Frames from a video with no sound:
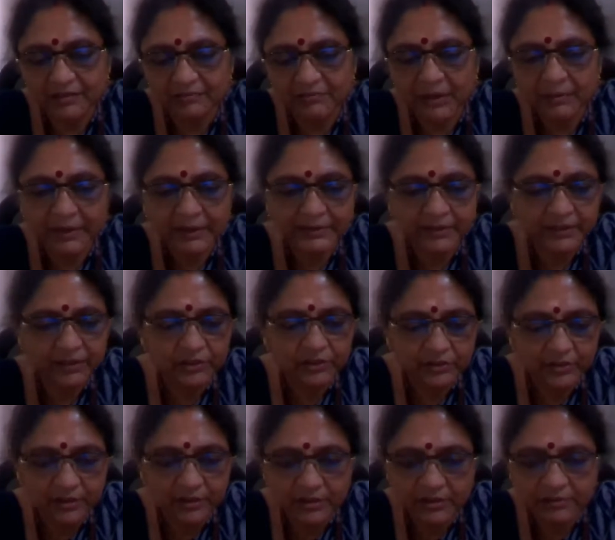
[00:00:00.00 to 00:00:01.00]
Ma'am, I think
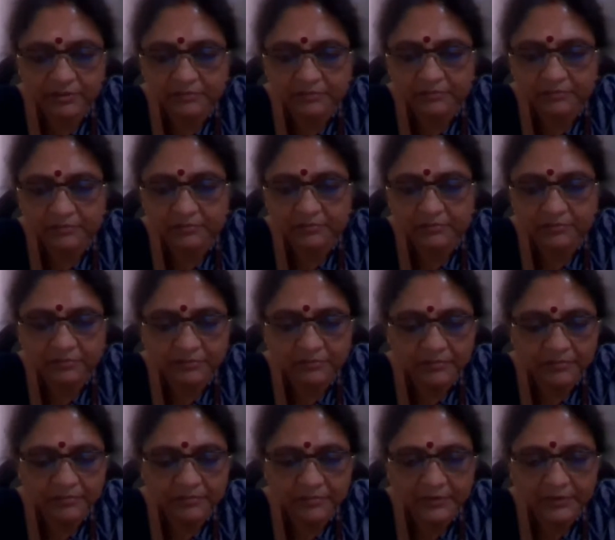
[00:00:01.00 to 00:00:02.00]
you're, uh,
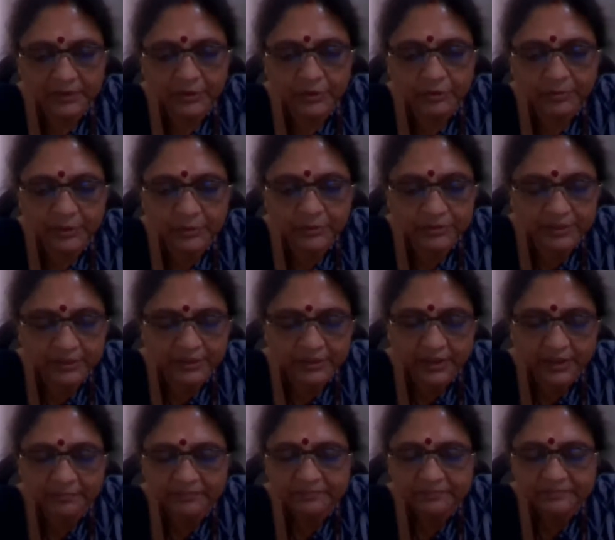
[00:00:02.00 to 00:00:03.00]
you're muted, yeah.